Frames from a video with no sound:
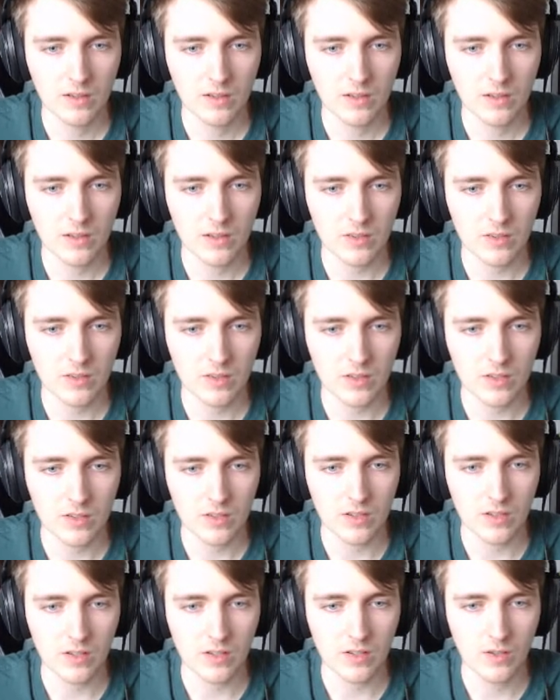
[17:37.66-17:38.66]
It's going
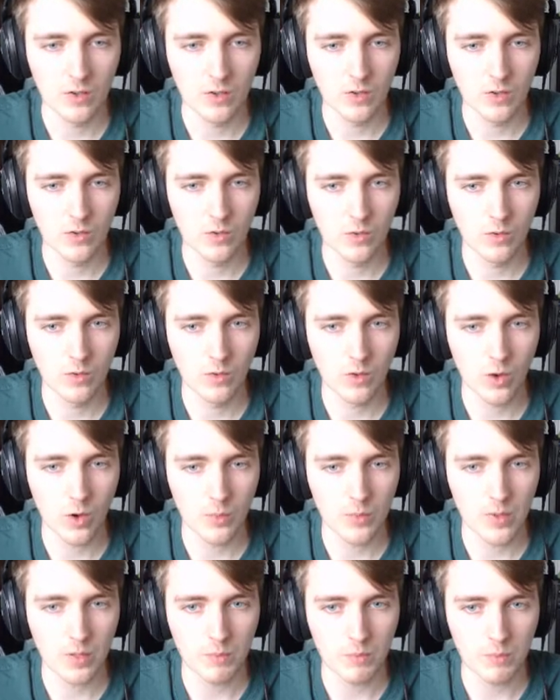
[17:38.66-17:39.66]
to
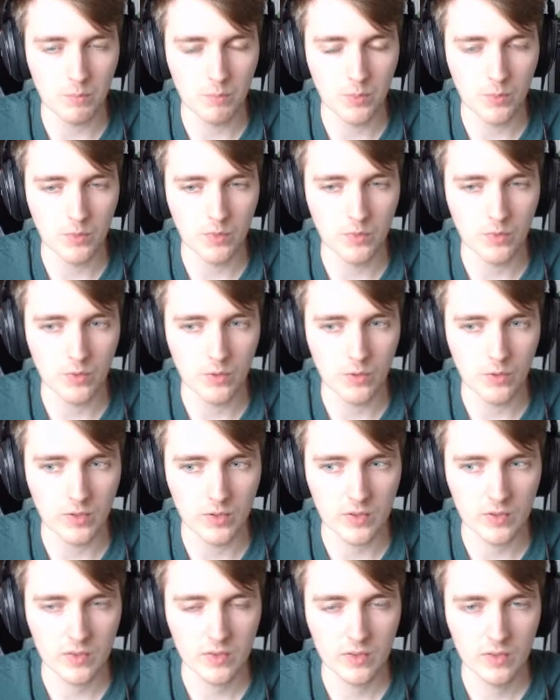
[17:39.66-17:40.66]
open up the board for
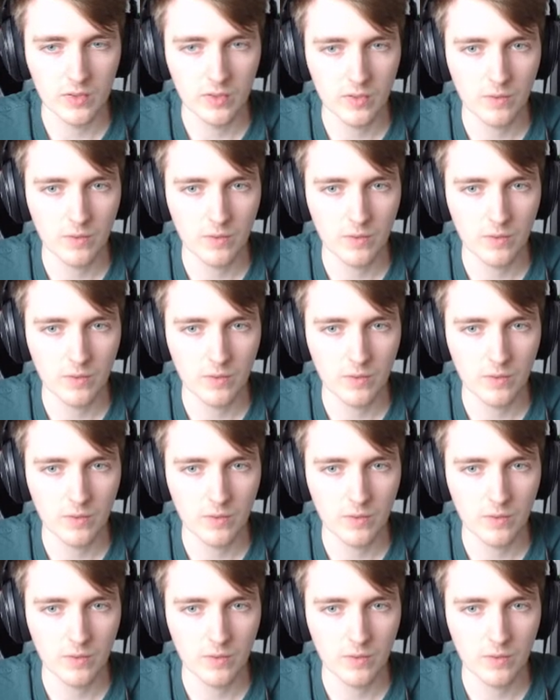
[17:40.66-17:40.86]
us.